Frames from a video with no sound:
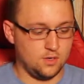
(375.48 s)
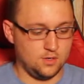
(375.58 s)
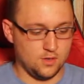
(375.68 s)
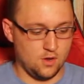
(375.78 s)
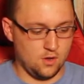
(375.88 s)

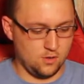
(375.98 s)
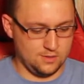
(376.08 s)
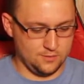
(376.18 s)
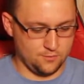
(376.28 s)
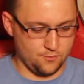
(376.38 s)
They're all
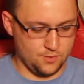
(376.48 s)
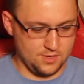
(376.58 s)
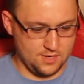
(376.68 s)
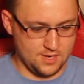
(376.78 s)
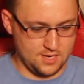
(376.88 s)
in
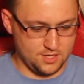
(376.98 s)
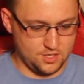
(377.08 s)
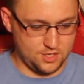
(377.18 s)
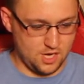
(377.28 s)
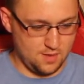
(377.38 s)
really nice
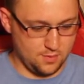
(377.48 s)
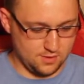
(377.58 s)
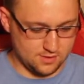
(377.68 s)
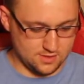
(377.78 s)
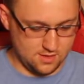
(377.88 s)
shape. It
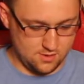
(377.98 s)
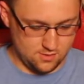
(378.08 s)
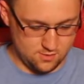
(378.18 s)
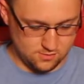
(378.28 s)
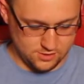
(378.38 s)
looks like,
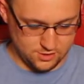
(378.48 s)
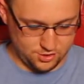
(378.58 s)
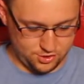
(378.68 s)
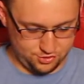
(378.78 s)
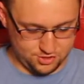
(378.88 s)
holy
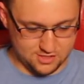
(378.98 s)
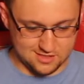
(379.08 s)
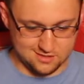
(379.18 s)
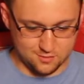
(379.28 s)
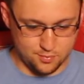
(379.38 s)
shit,
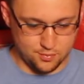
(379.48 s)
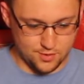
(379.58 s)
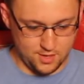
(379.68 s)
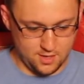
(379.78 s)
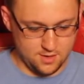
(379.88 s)
they look
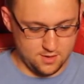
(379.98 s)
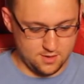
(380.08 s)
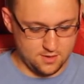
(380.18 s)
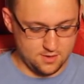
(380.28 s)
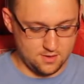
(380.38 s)
pretty.
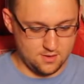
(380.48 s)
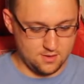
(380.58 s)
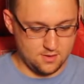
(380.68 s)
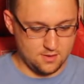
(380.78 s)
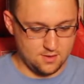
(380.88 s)

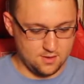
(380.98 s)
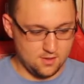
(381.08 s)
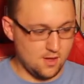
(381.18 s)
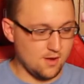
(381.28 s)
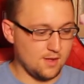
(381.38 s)

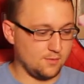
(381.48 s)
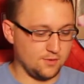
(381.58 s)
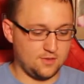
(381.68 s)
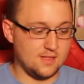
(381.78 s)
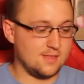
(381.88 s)
Alright, we'll
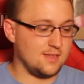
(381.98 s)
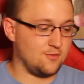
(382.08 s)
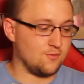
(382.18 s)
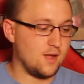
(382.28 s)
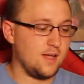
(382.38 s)
set
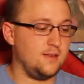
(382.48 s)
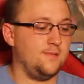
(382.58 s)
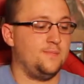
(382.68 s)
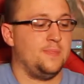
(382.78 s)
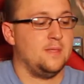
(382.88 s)
these right
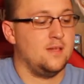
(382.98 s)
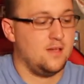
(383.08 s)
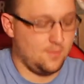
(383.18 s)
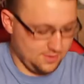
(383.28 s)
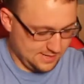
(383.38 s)

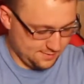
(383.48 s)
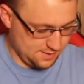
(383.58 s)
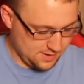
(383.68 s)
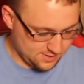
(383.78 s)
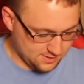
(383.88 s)
up on top of
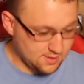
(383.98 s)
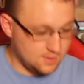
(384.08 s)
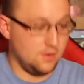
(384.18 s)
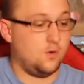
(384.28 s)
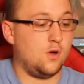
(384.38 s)
that box.
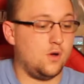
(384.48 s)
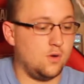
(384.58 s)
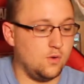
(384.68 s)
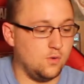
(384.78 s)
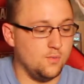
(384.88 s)

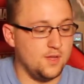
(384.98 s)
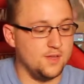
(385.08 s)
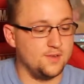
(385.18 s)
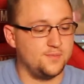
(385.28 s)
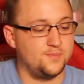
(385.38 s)
Oh, man.